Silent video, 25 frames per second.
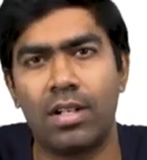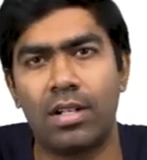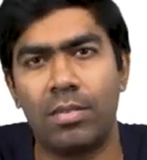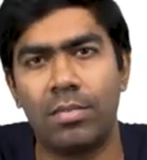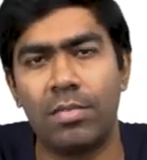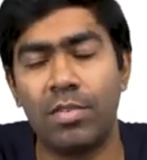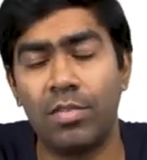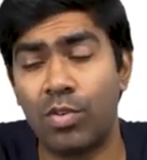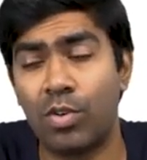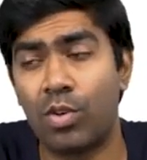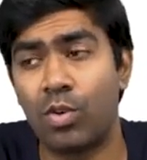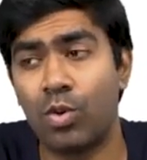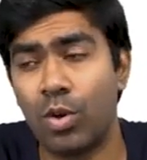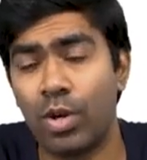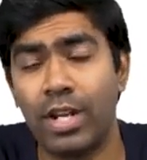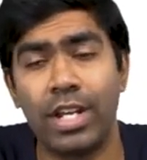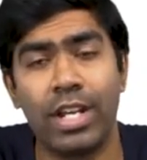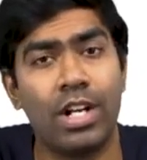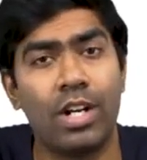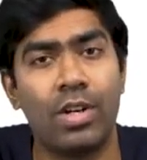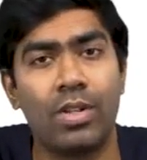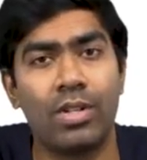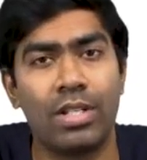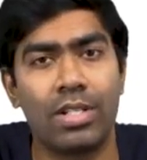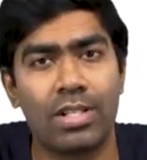before going
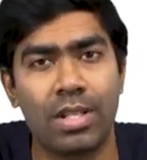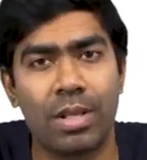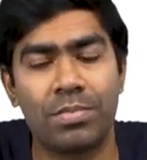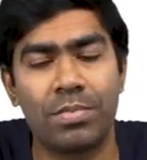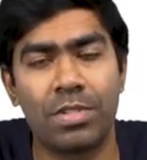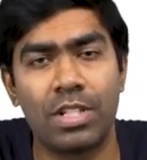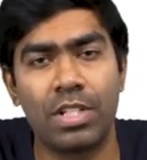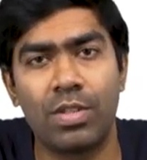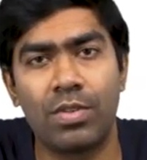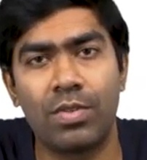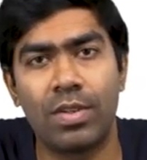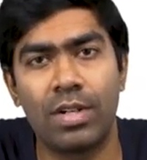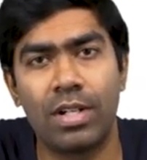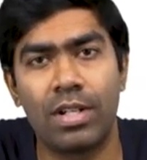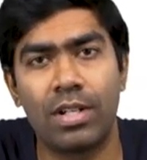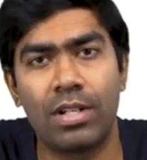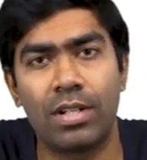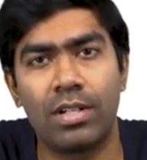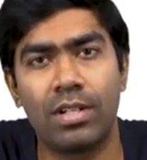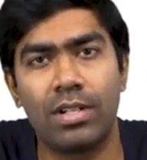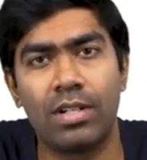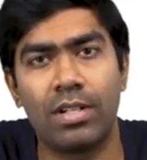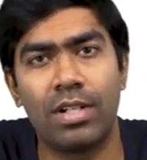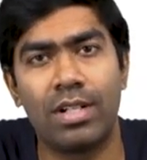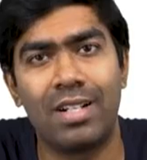into the subsequent
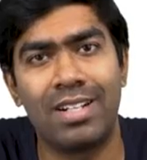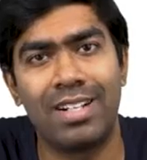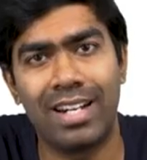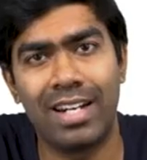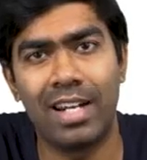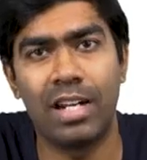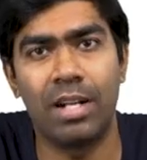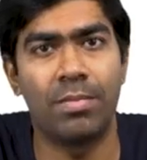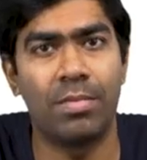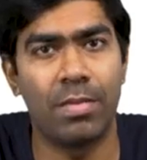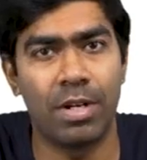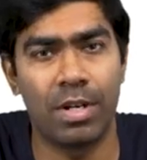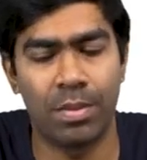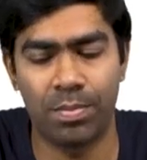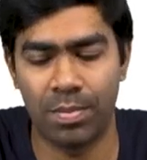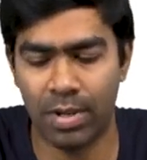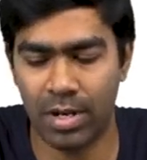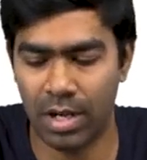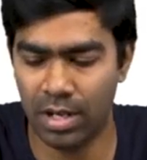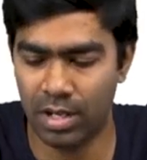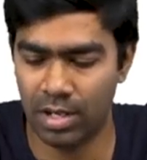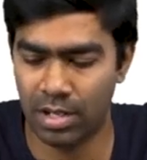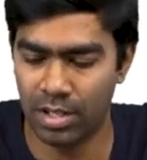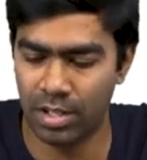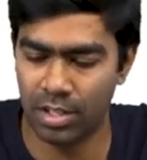treatment
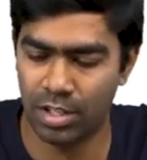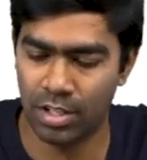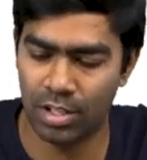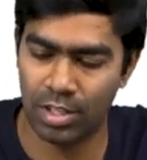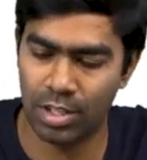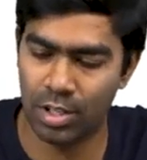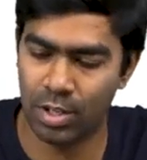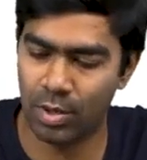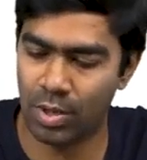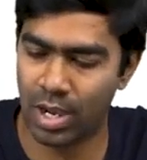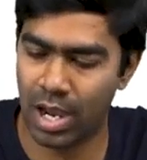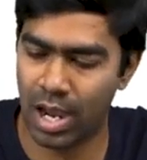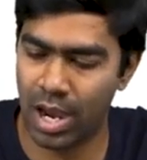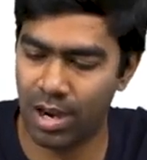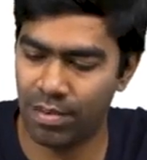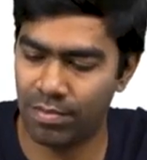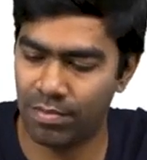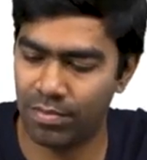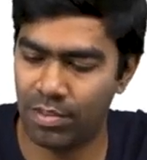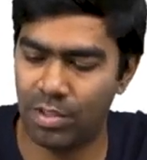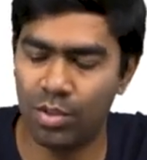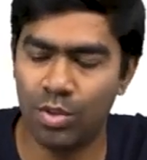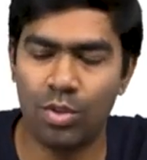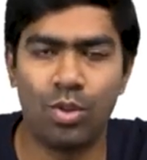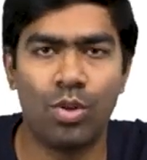part, you have
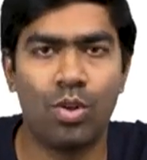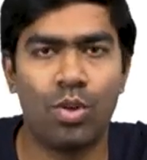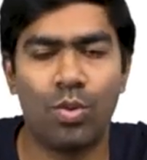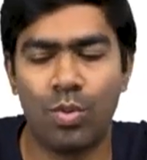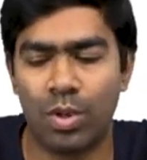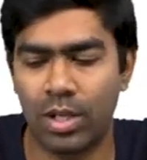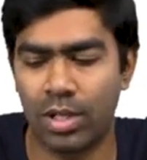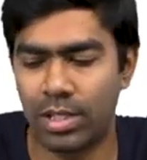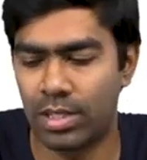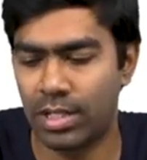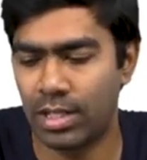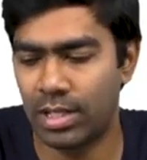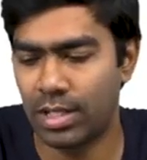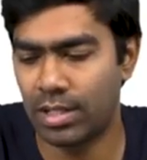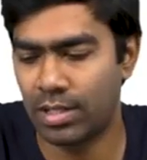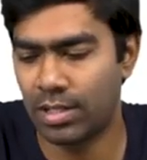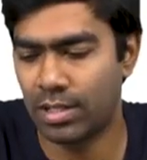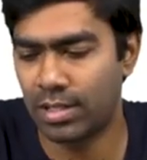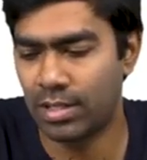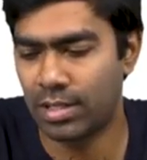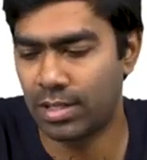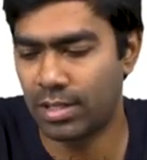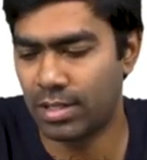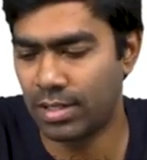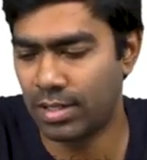to know one thing,
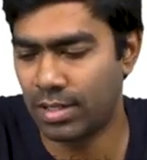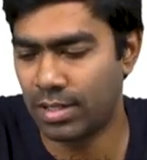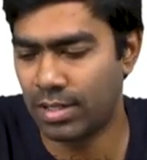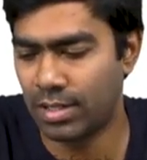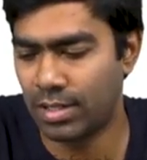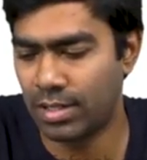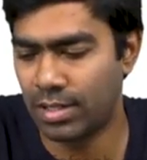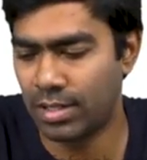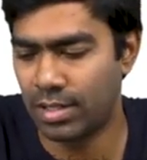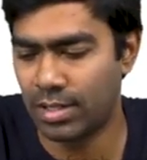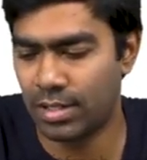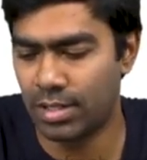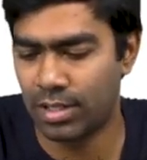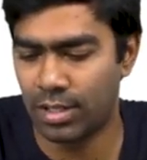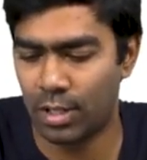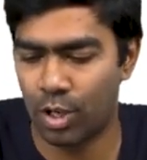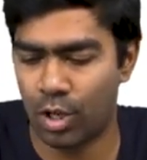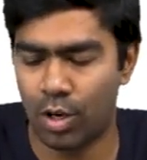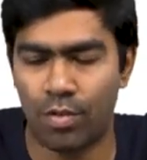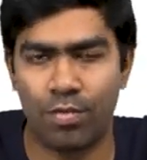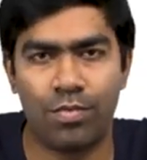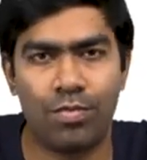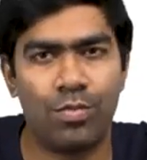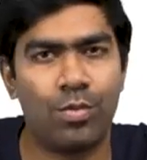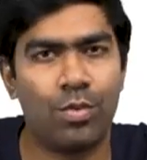
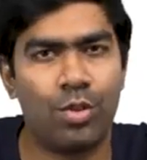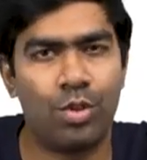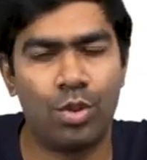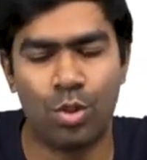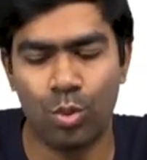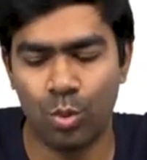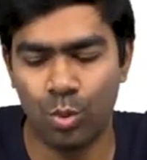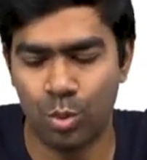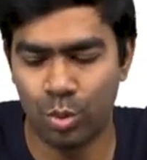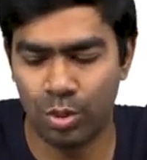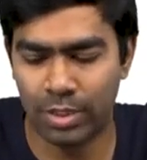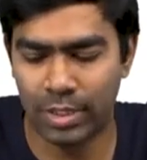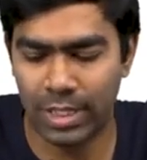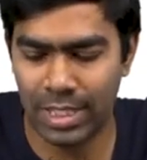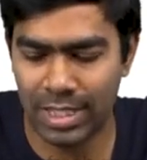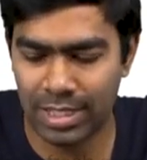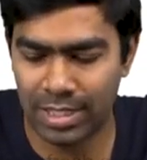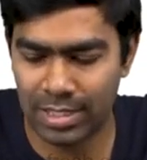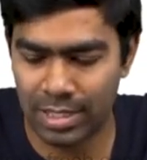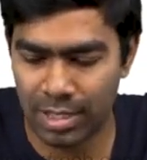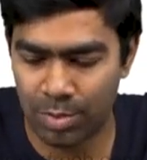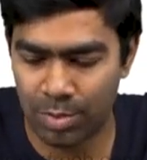of two things